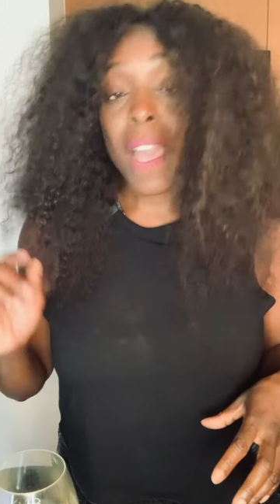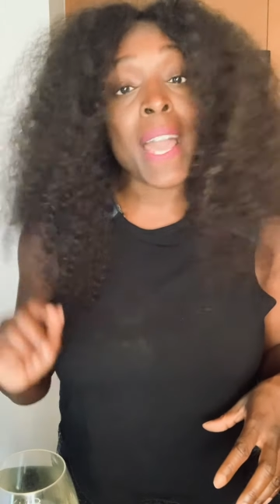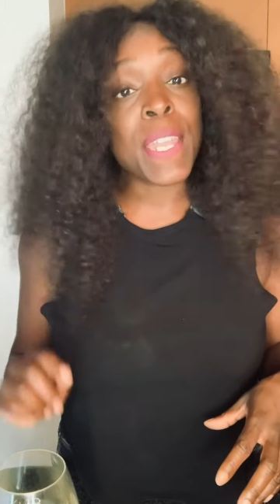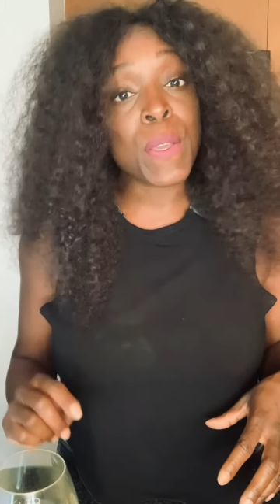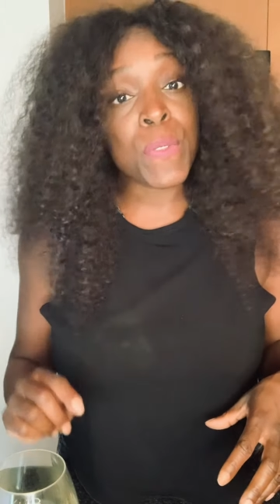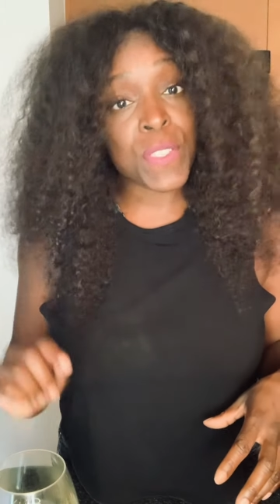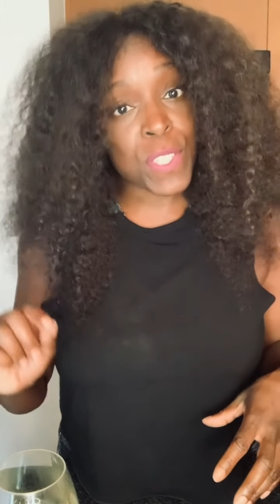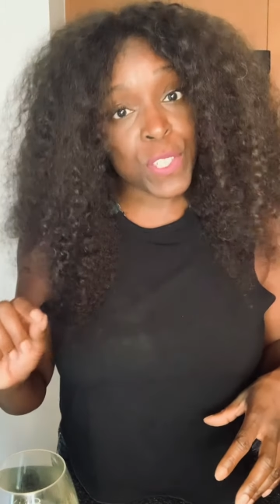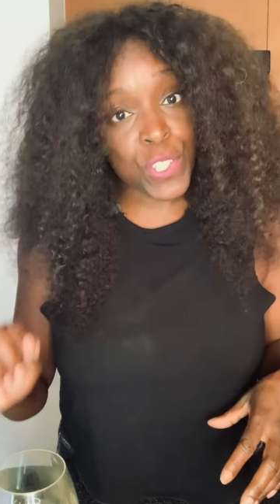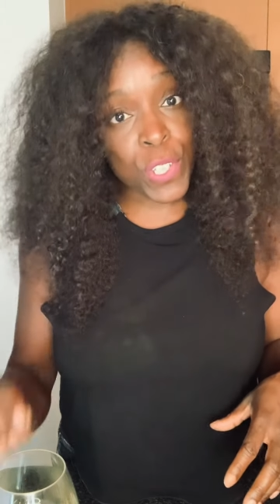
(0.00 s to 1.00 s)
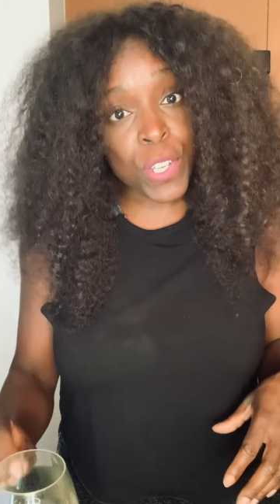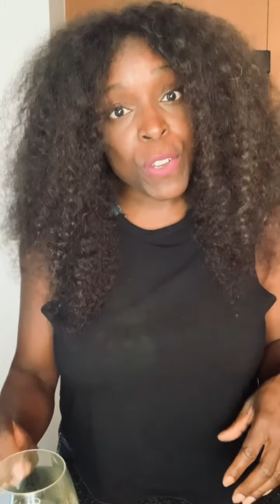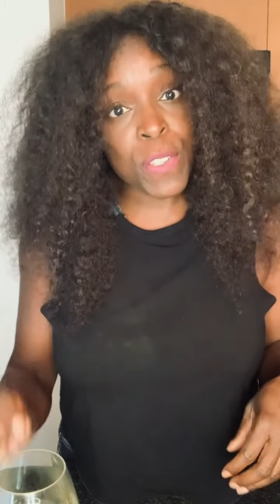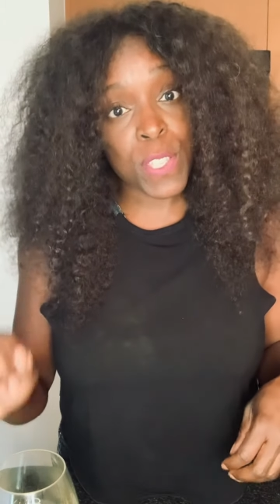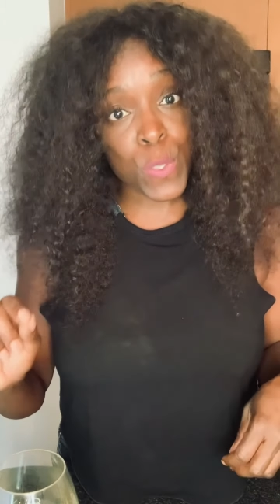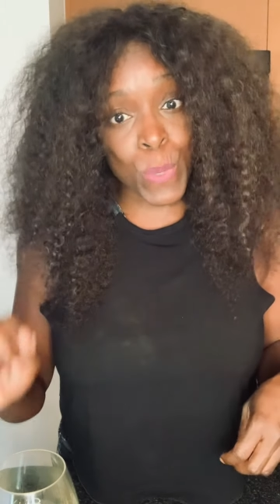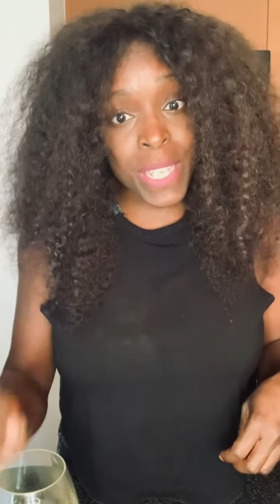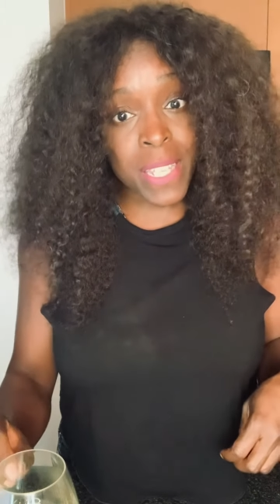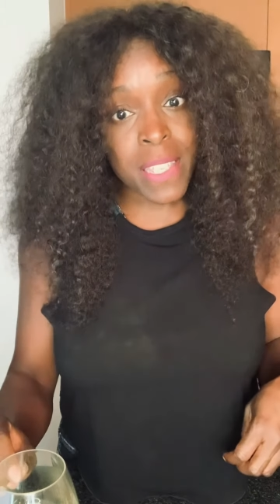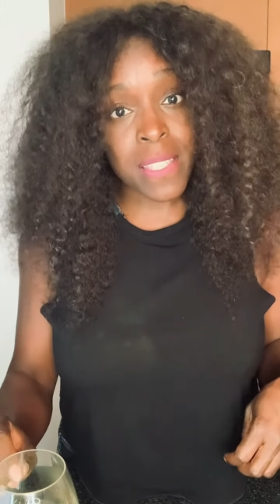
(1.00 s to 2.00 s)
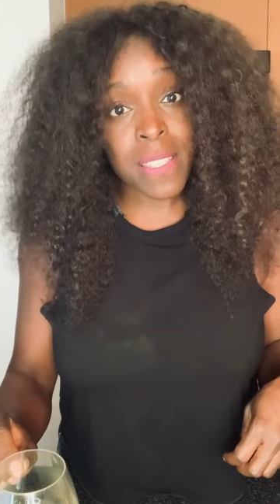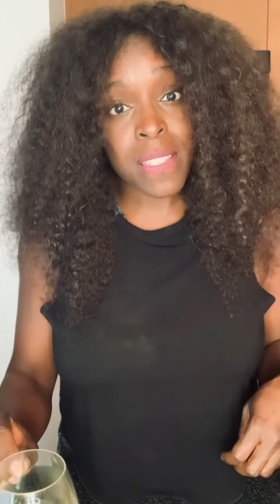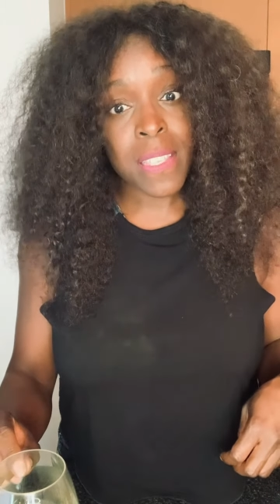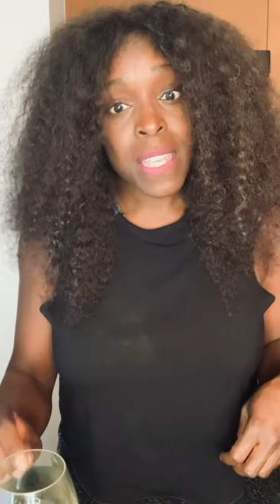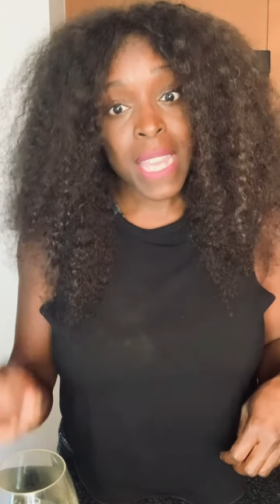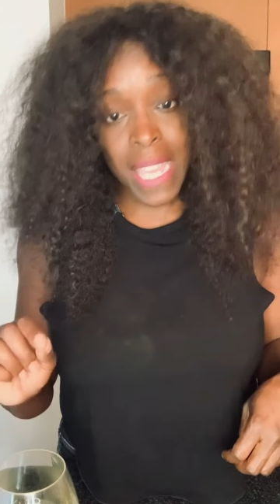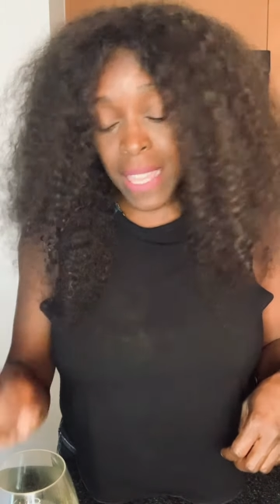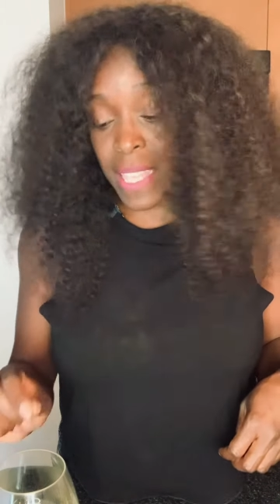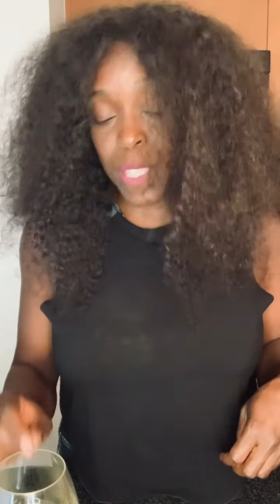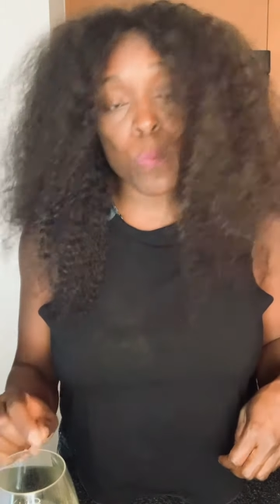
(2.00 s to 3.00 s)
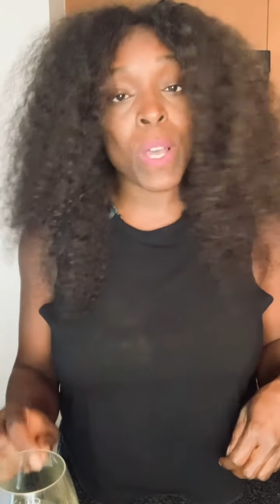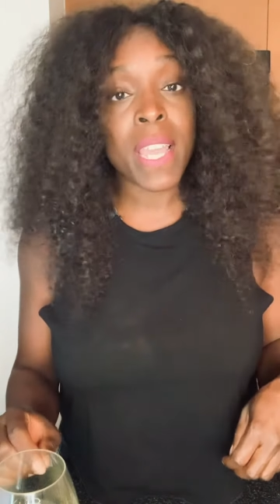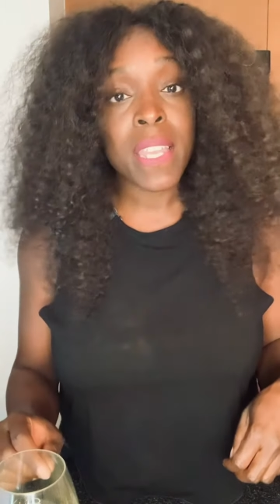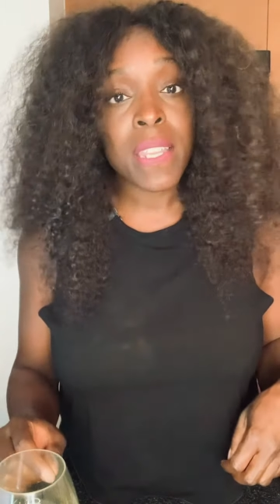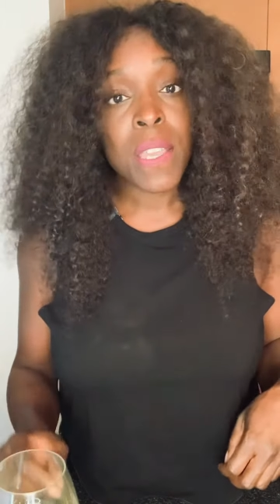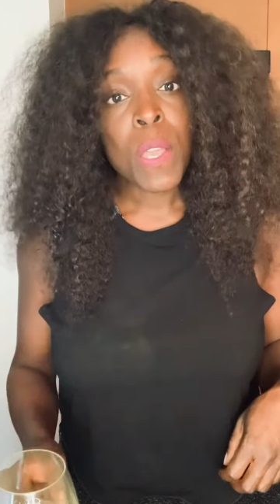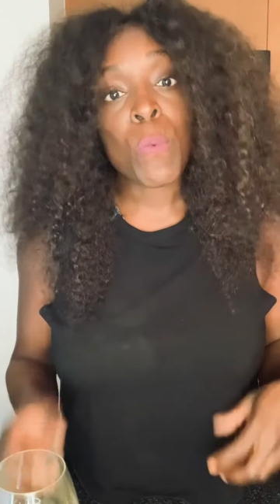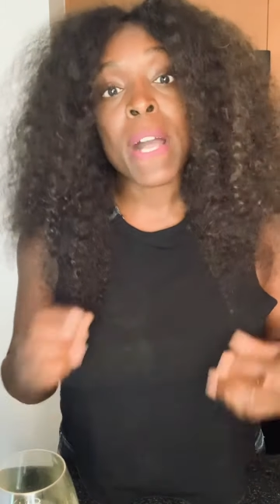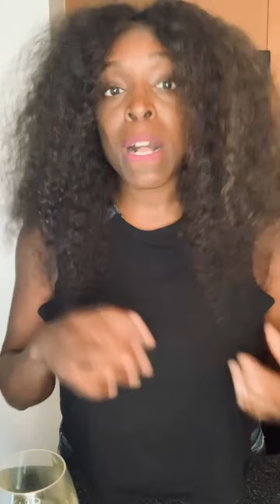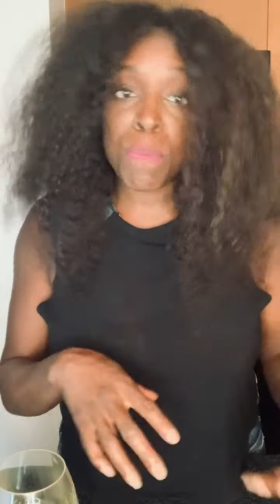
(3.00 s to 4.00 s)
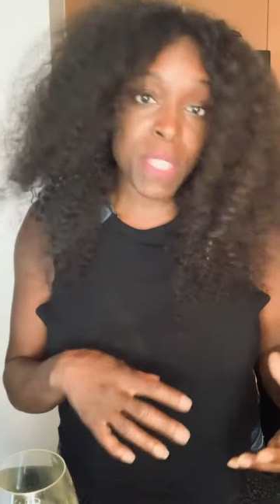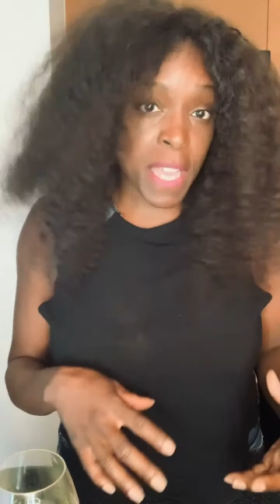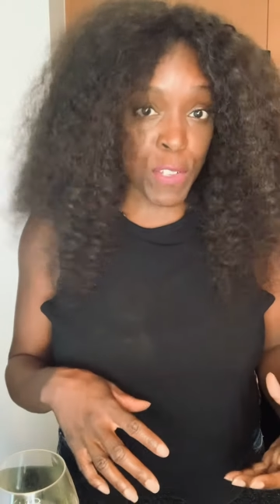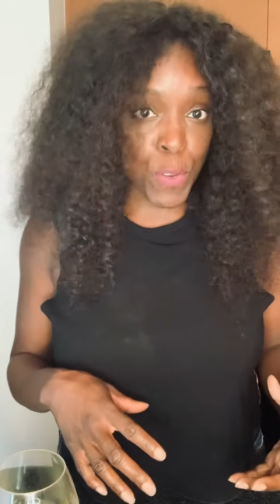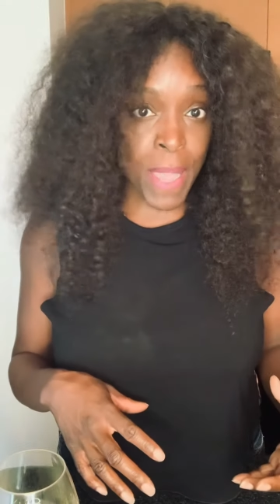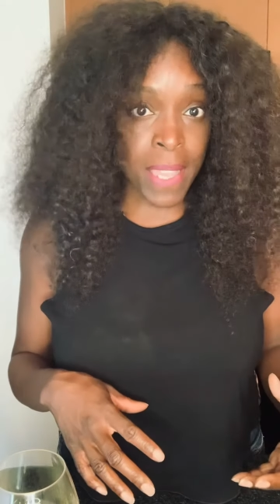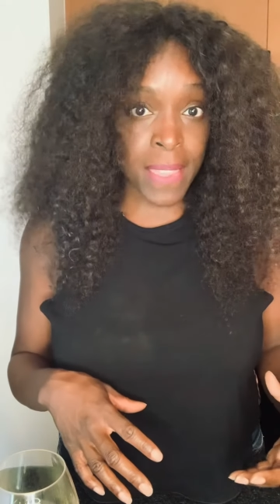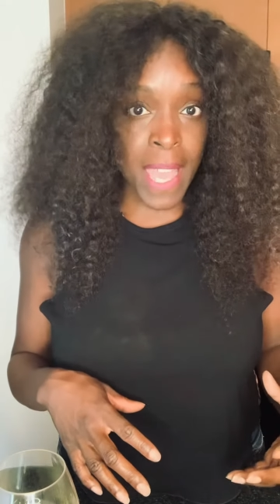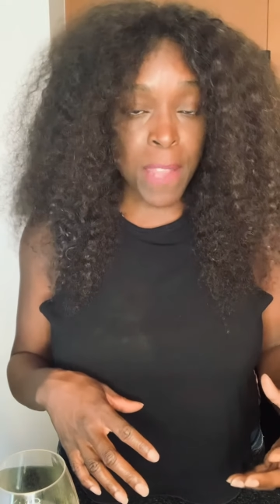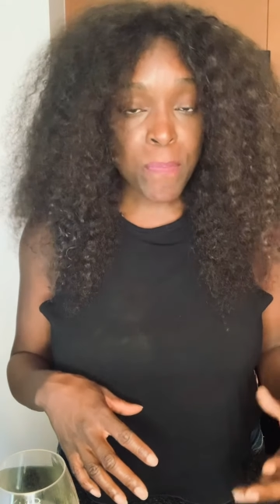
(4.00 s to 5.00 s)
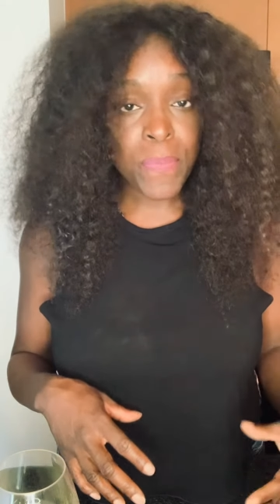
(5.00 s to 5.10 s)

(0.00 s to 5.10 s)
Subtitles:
I know that the sugar or the sweetness in this wine will help to counteract that.